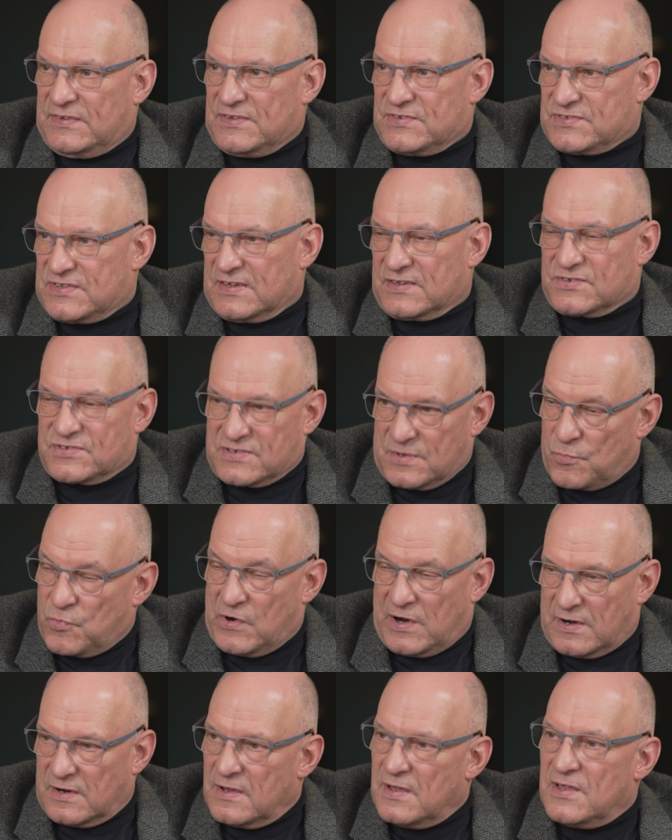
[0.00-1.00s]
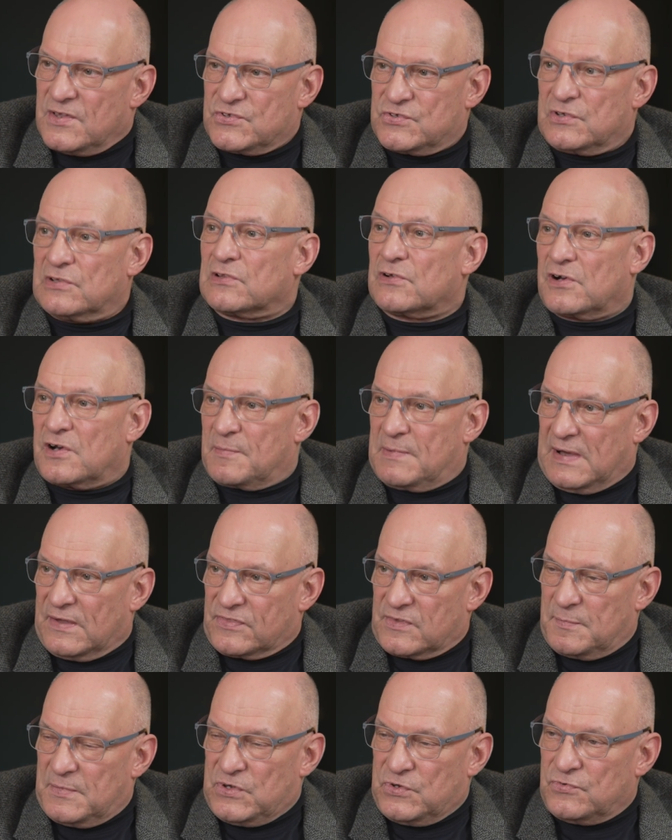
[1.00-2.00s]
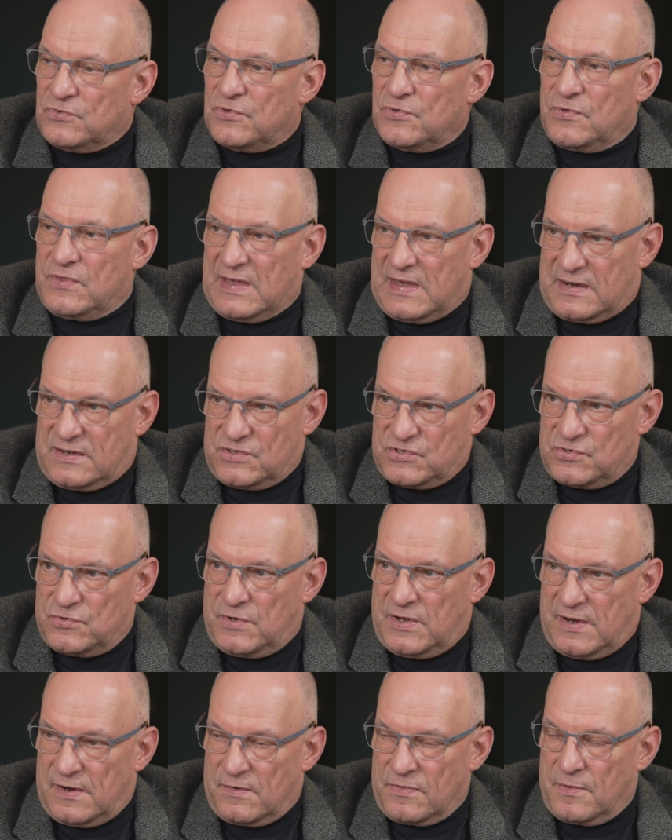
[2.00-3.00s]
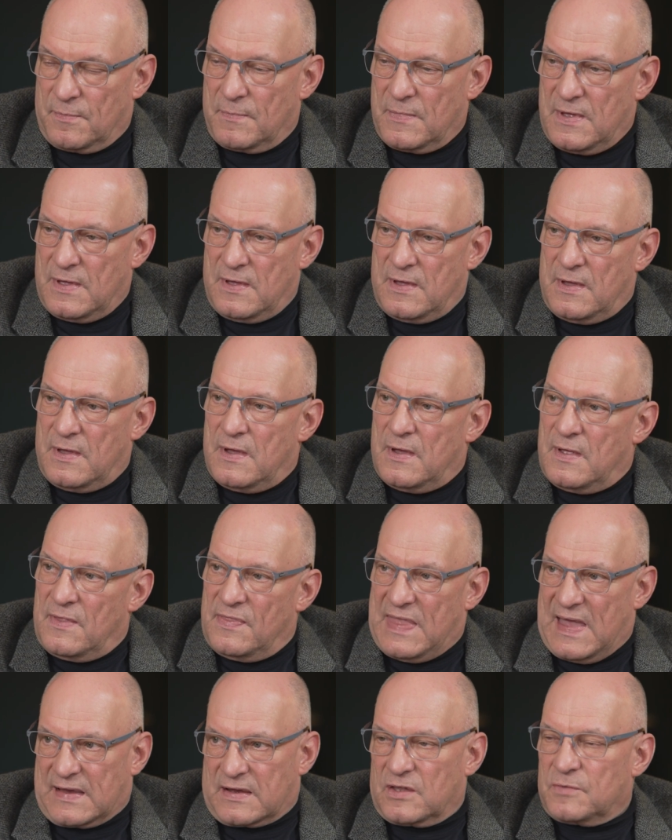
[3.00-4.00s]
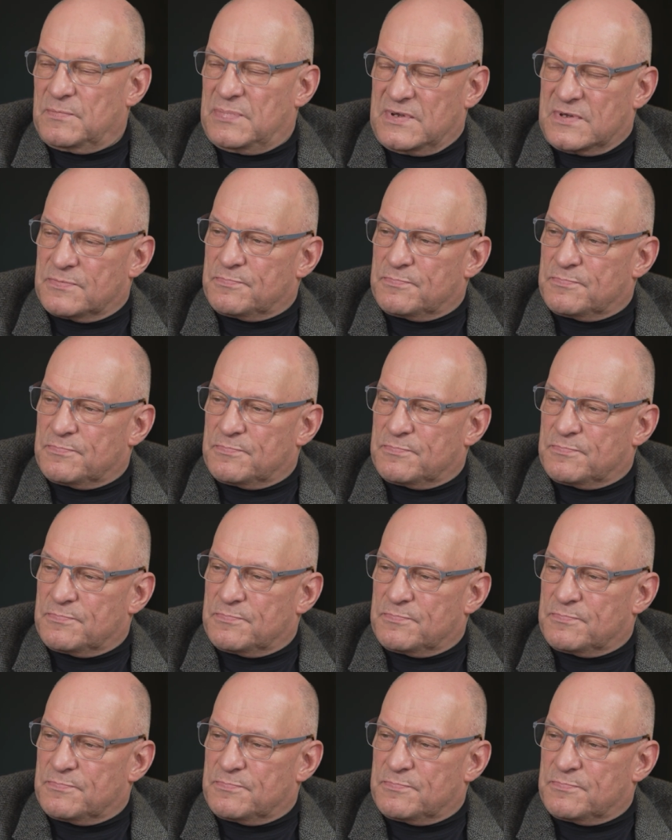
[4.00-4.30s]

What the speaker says: these things somewhere. So you learn about them and you do that as you hear them. That can be